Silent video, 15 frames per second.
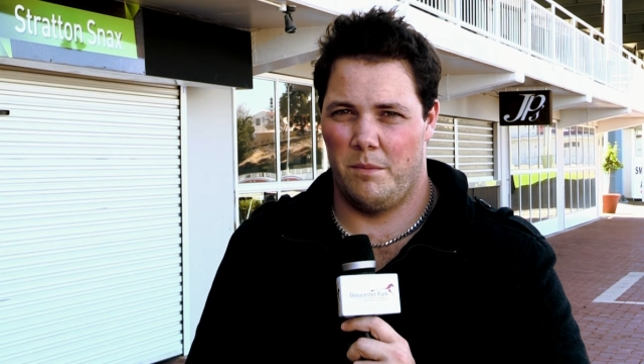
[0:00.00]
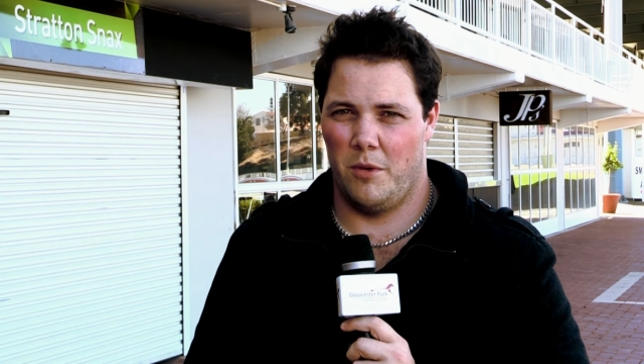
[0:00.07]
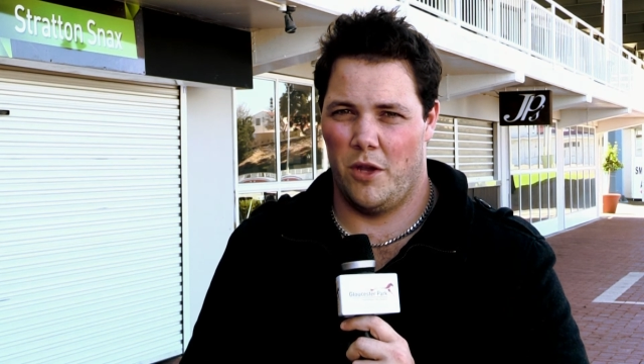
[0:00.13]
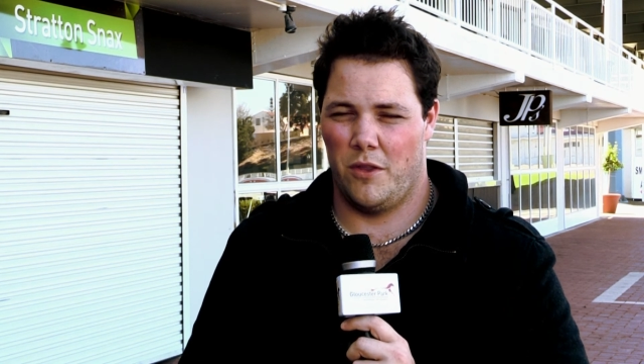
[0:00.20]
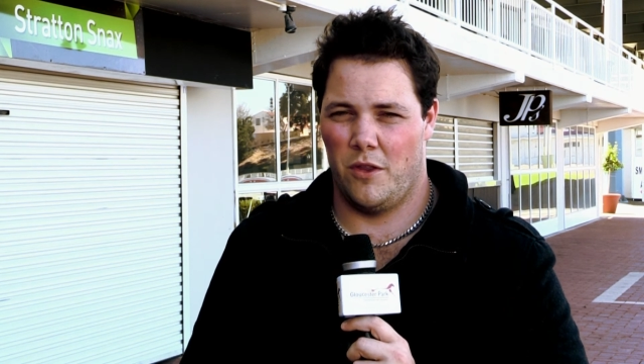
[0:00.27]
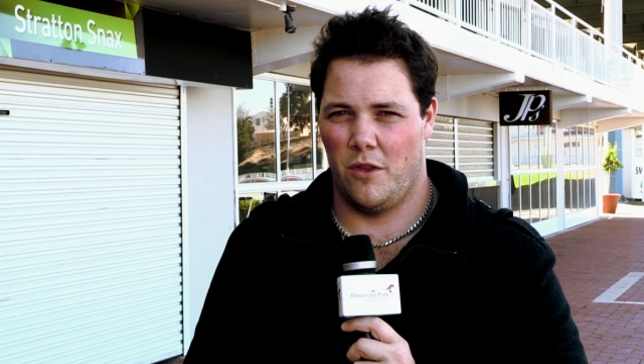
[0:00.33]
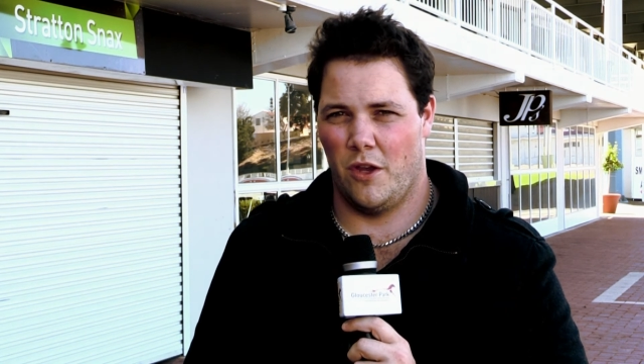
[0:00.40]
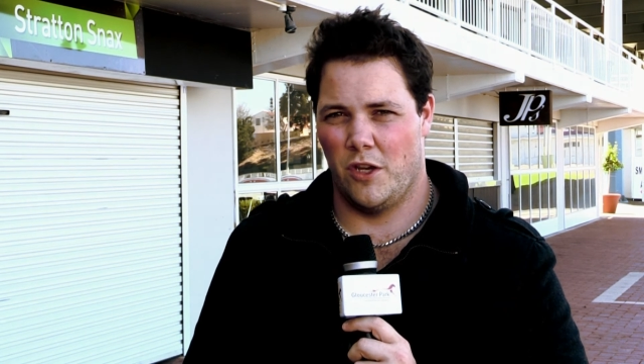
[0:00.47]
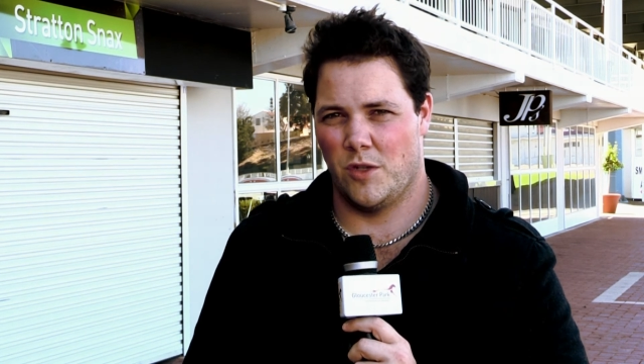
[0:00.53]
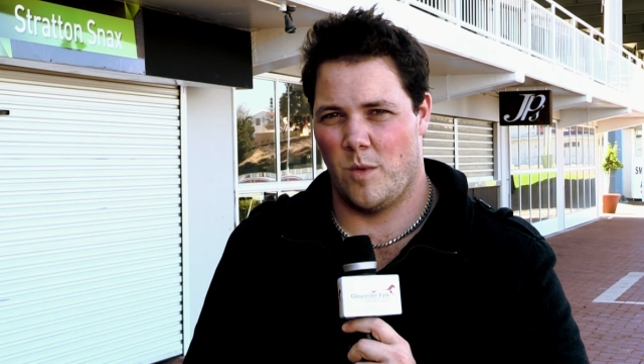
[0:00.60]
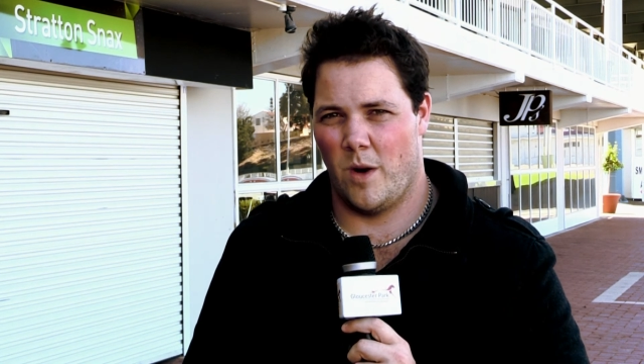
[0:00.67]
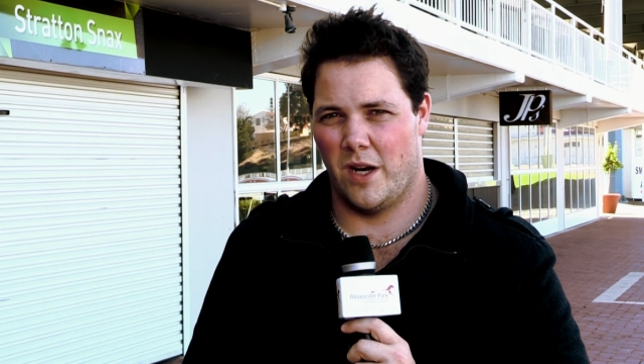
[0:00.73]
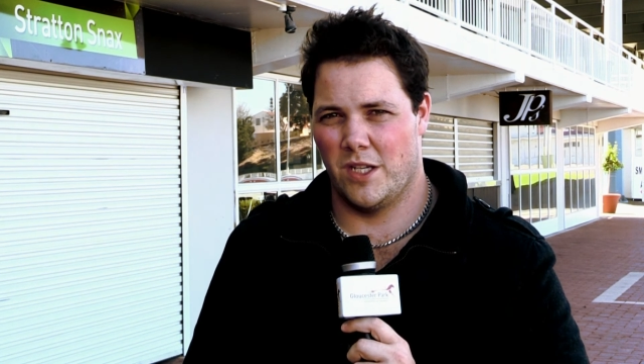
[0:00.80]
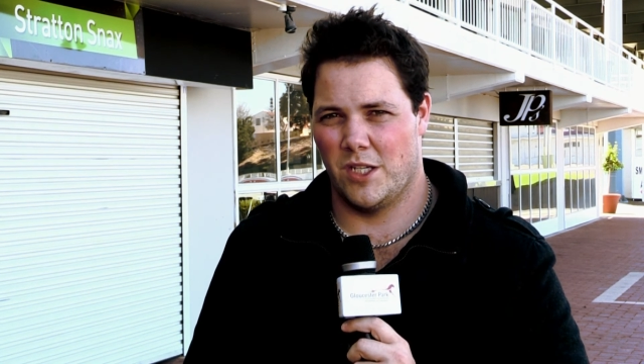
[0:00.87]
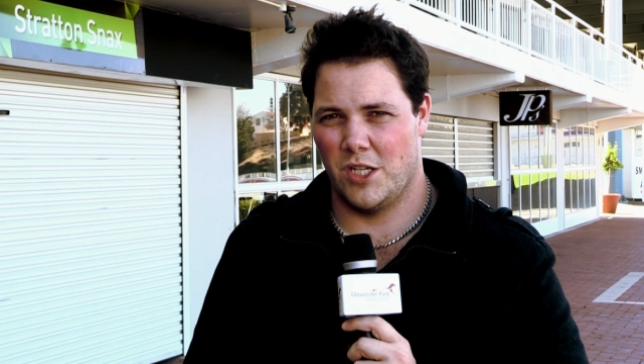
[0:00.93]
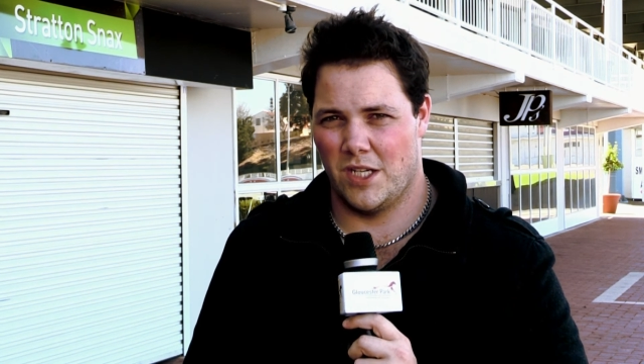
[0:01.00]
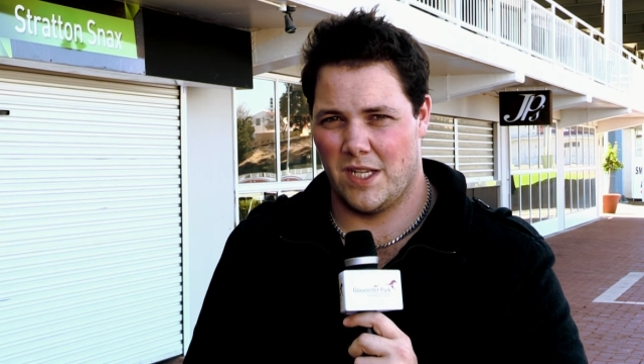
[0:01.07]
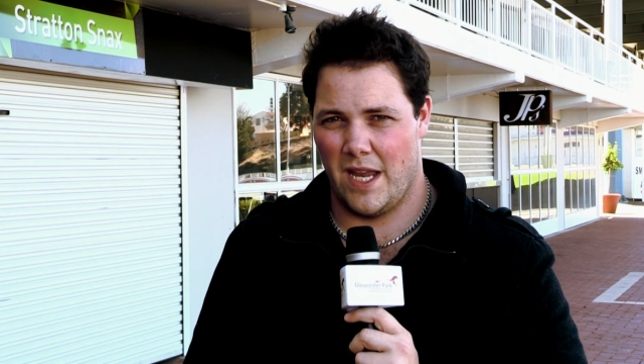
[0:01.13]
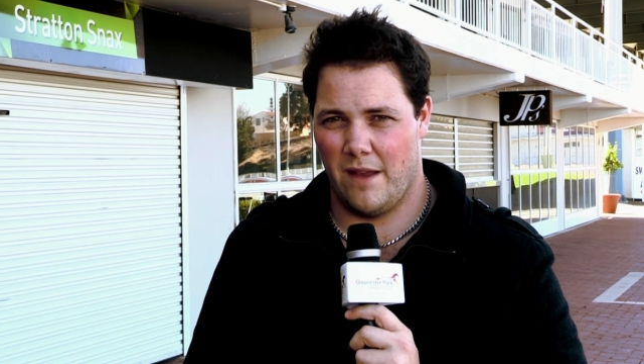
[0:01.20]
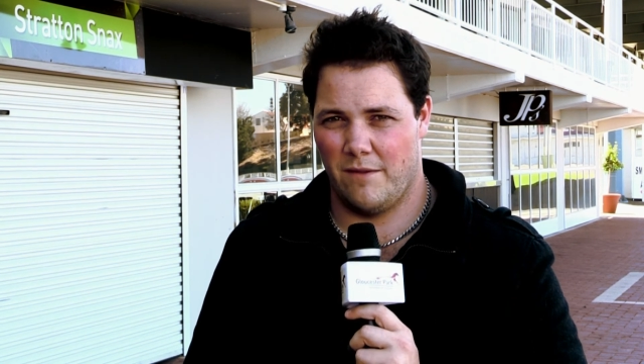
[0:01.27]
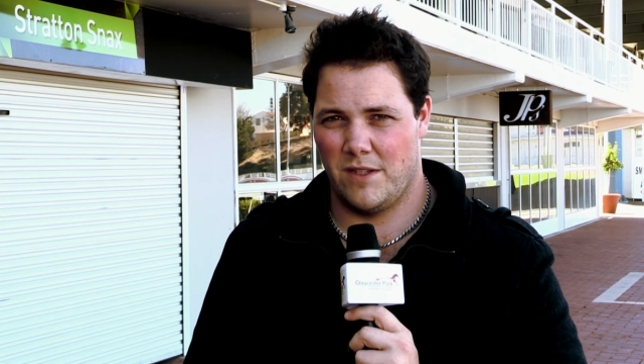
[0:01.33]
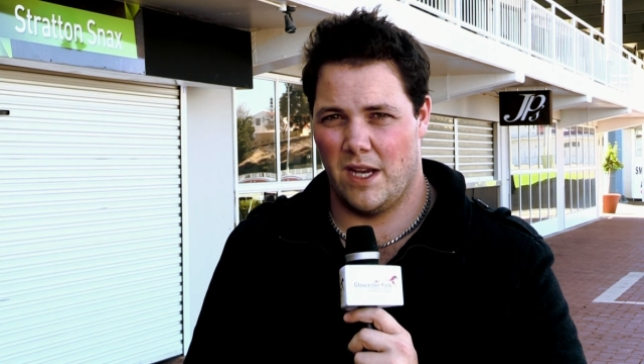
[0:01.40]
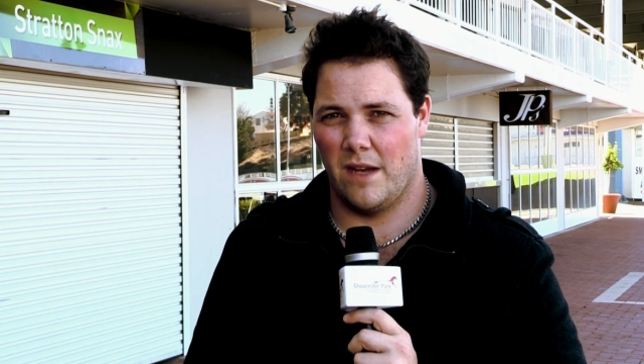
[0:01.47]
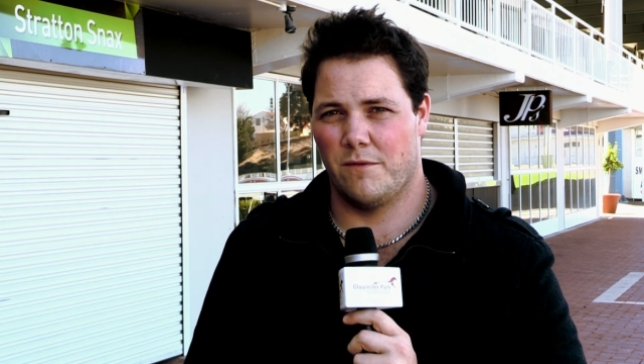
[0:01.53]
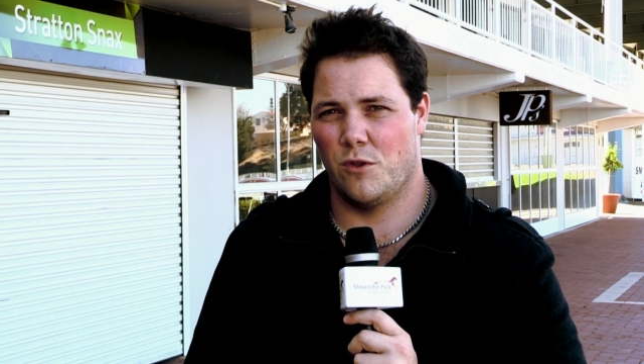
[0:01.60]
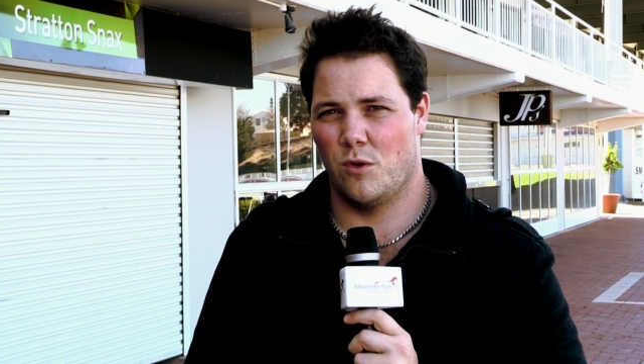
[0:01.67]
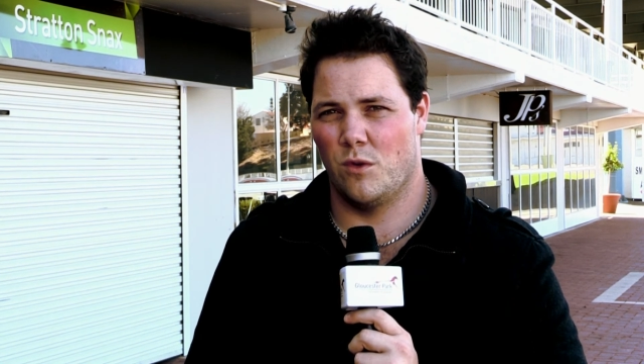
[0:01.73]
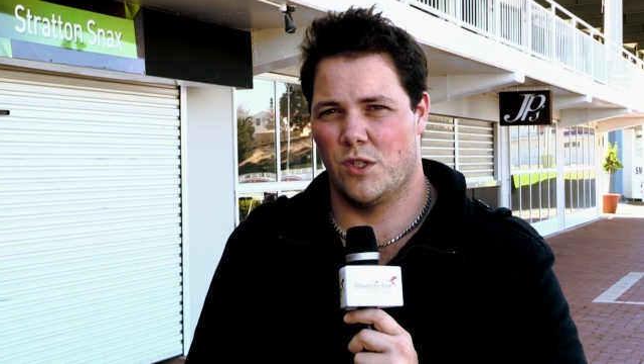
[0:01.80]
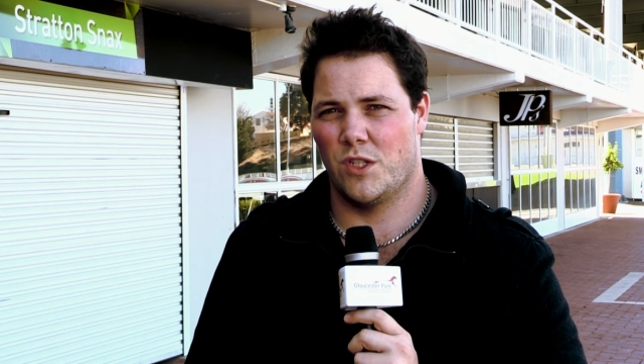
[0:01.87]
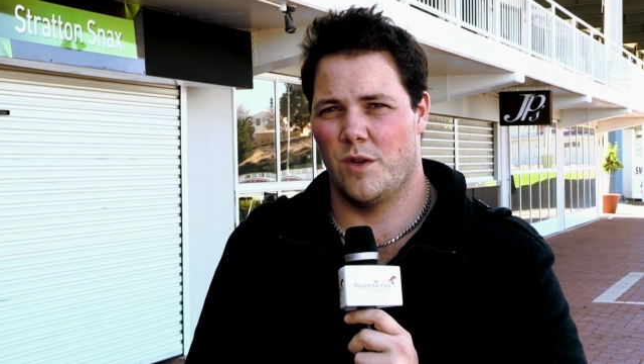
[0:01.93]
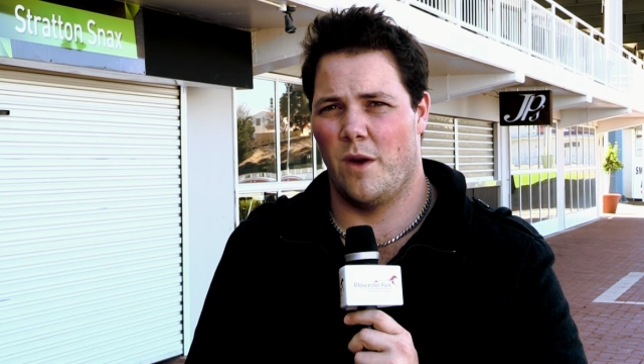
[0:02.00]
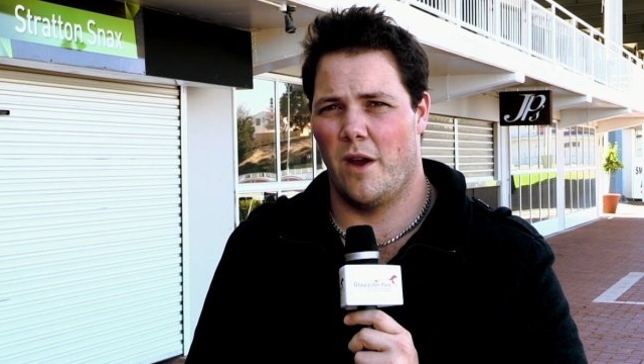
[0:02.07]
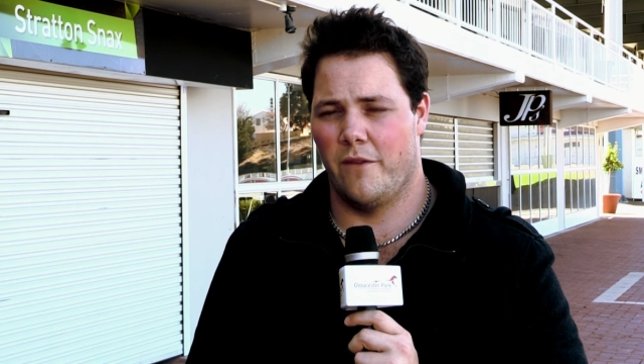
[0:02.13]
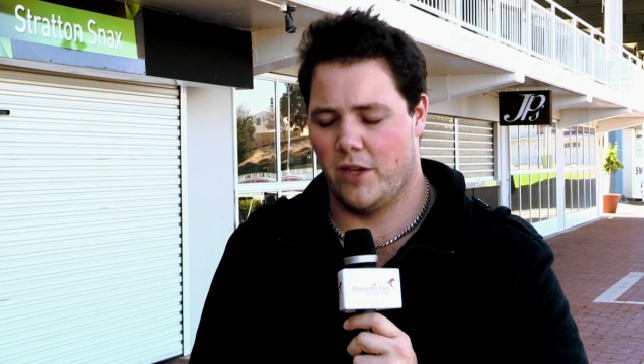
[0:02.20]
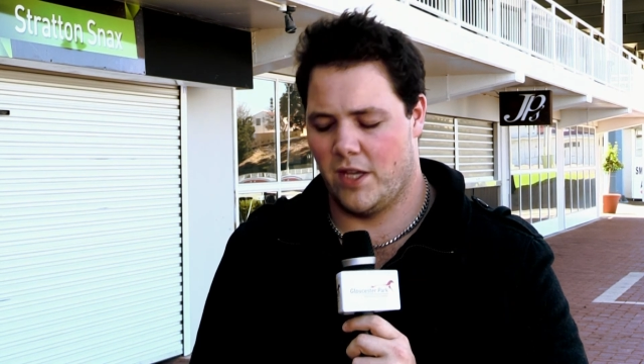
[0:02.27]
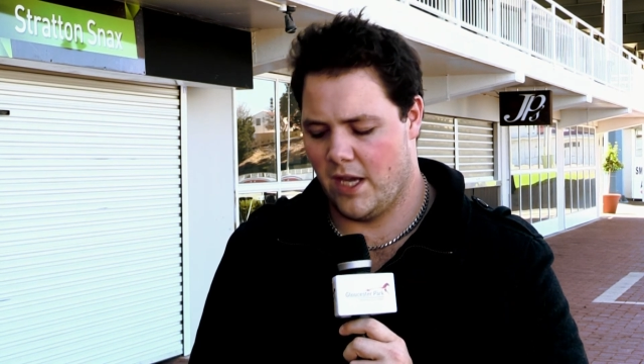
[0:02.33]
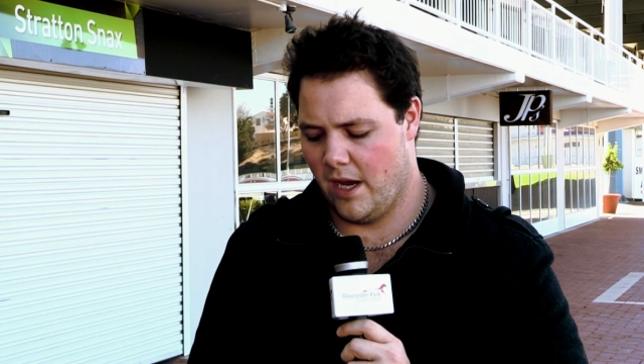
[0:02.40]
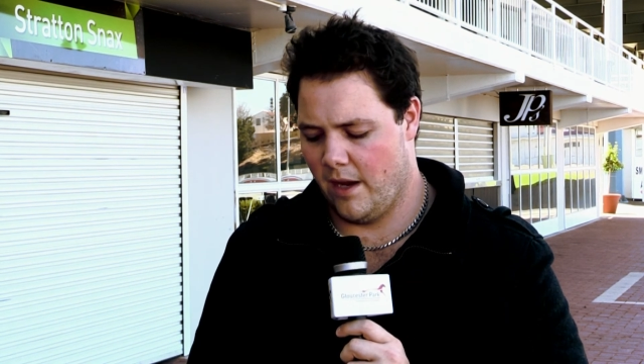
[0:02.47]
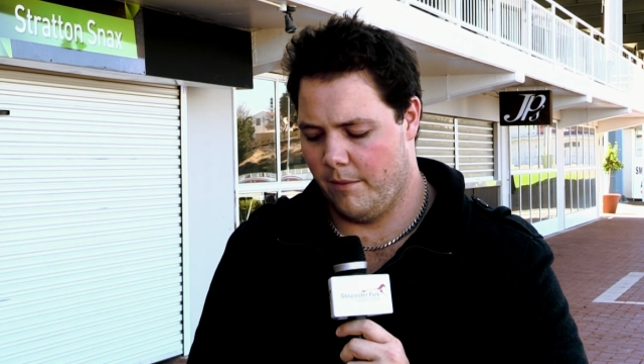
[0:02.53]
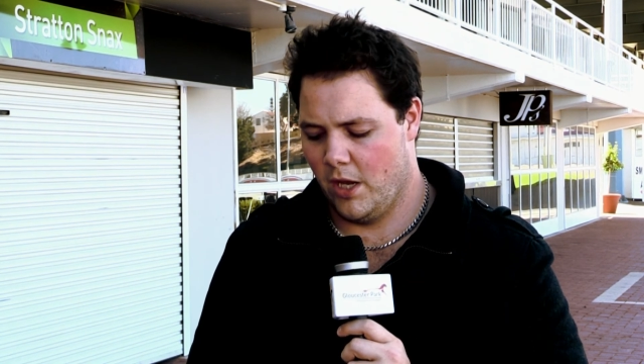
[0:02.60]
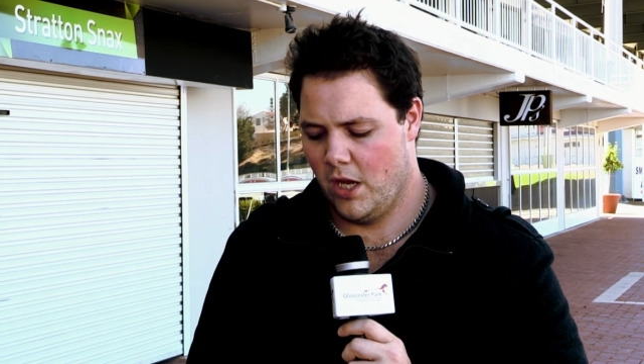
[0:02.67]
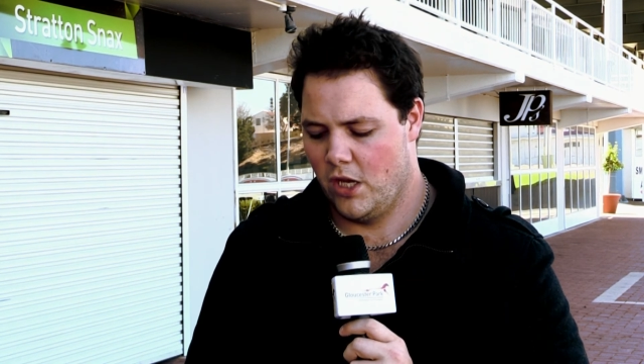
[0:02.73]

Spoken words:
Both of those runners just have tough draws to overcome.